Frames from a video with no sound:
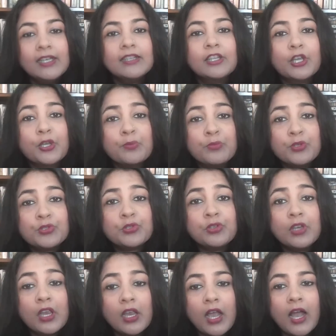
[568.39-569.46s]
the
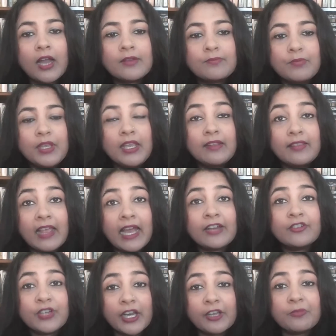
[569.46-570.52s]
Commission can't make
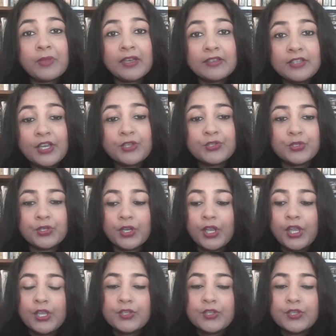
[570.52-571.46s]
that recommendation.